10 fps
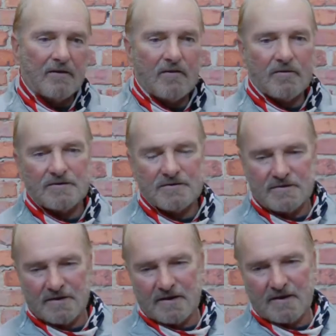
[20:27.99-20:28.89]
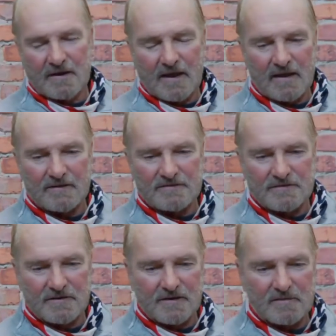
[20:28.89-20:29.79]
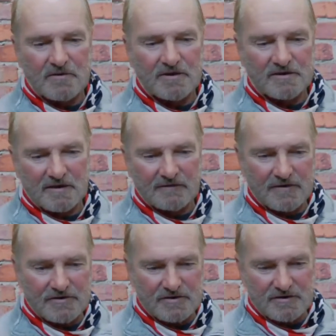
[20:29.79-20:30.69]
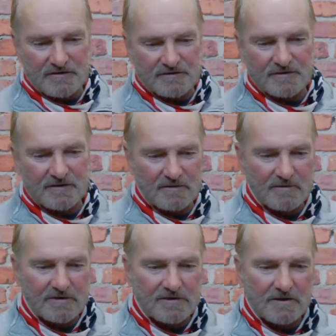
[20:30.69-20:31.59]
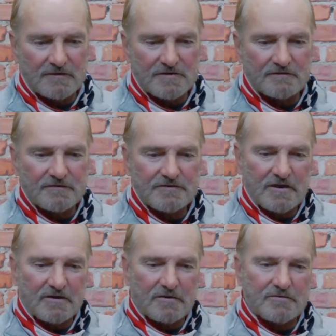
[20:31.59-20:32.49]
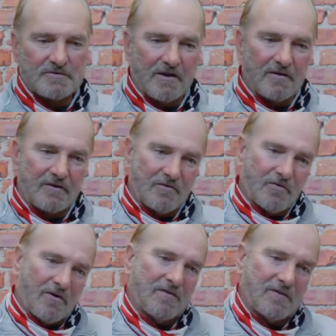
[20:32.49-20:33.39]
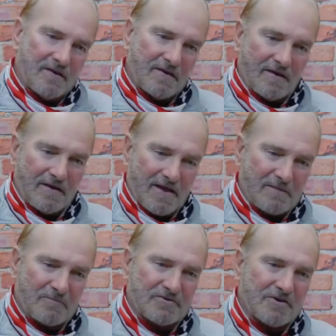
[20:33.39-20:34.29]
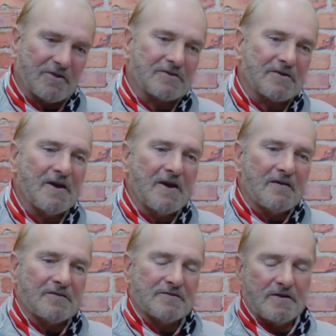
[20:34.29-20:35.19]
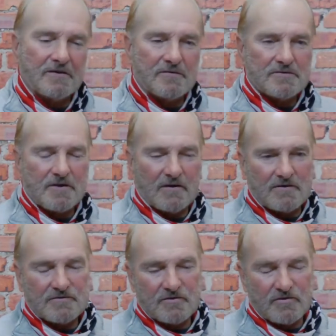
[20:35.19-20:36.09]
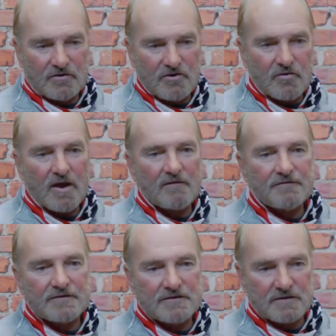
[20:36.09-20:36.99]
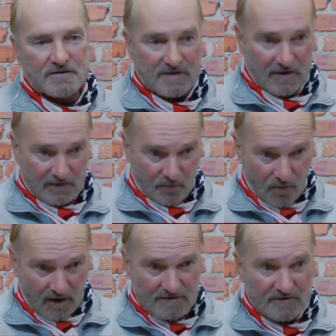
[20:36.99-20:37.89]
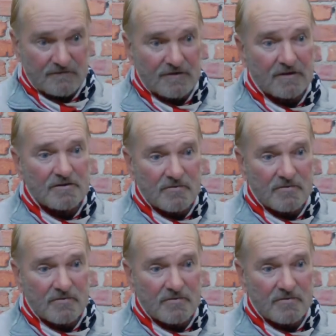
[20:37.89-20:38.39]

of course, uh, as uh, community television is the community television for Santa Cruz County, you are the uh, animal shelter for Santa Cruz County. So now you have facility down in Watsonville as